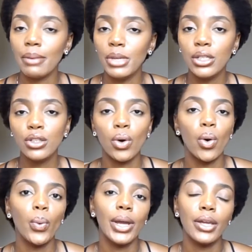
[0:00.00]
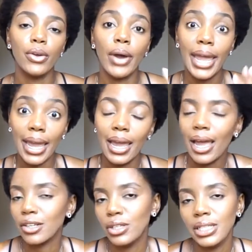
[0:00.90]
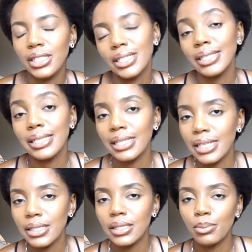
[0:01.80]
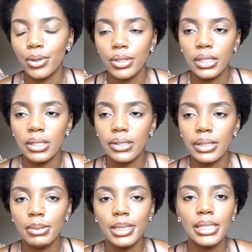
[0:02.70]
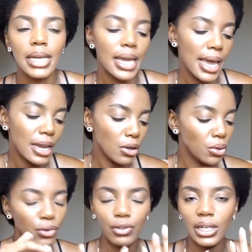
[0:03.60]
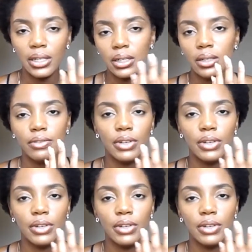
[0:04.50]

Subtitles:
damaged, or where your hair actually just needs the protein treatment, and it will fill it,